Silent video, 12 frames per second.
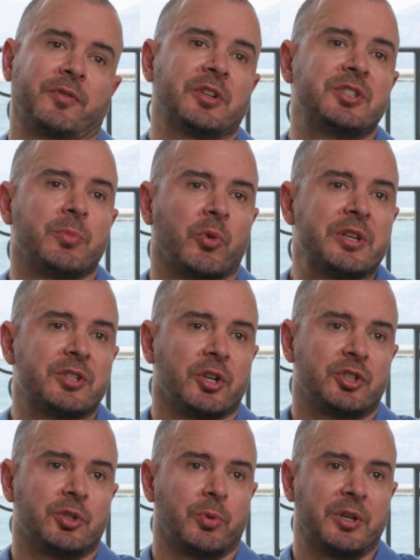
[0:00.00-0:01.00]
got some
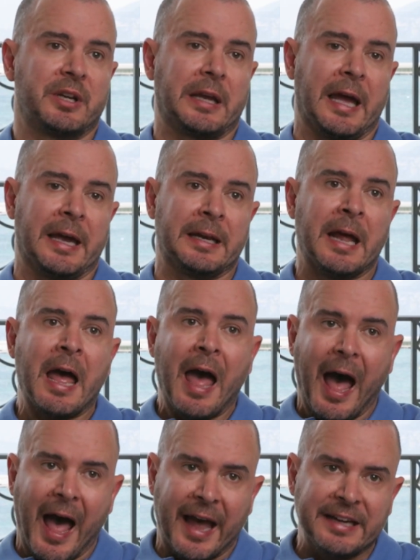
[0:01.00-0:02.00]
research to indicate
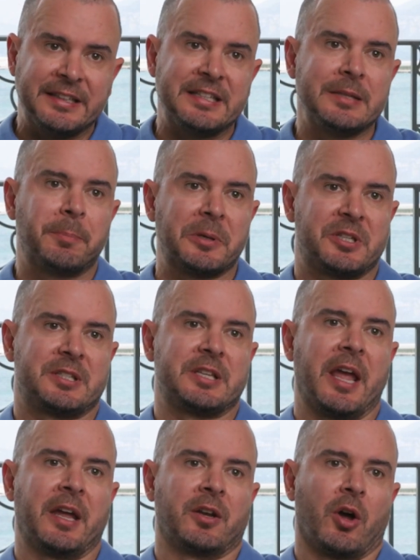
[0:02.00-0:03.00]

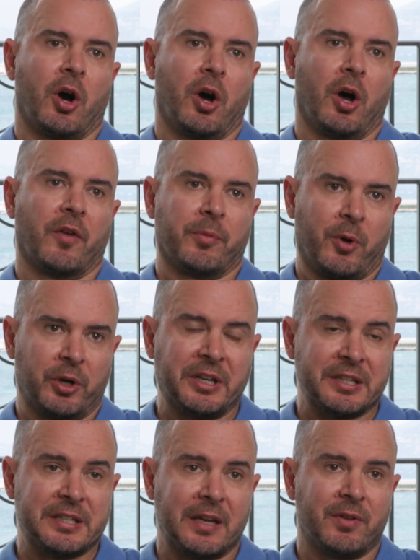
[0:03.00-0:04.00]
80% of
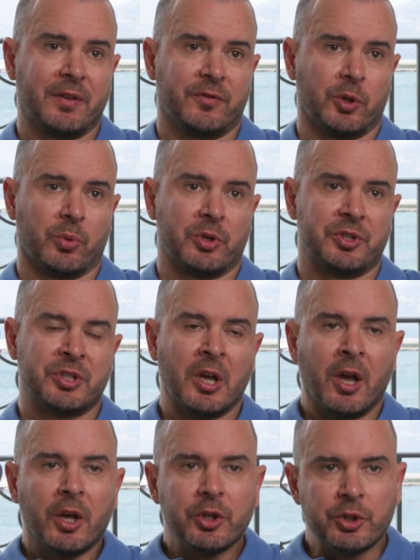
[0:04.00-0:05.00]
American TV viewers
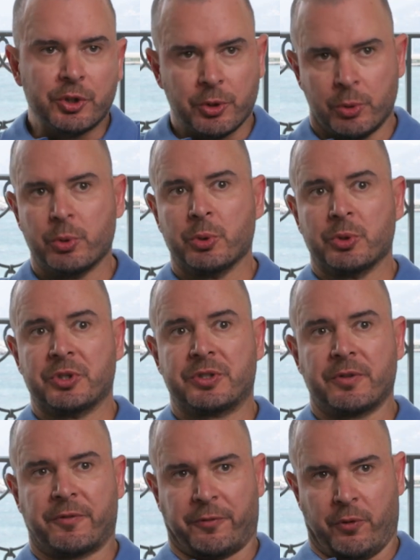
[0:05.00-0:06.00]

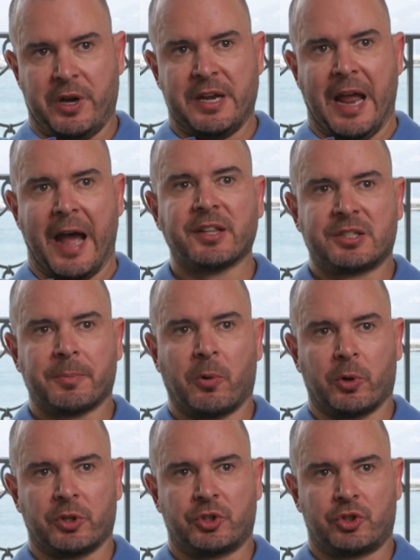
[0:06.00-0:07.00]
use free
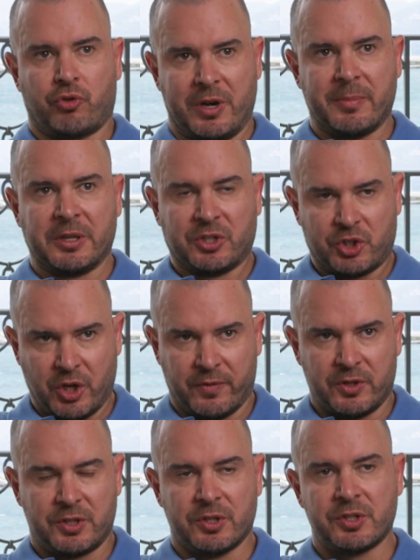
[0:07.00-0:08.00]
ad-supported streaming
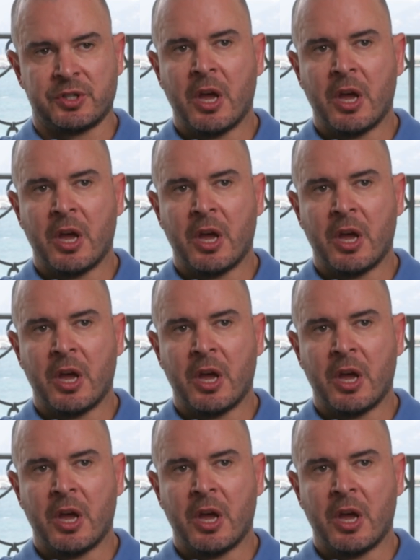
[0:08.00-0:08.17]
services.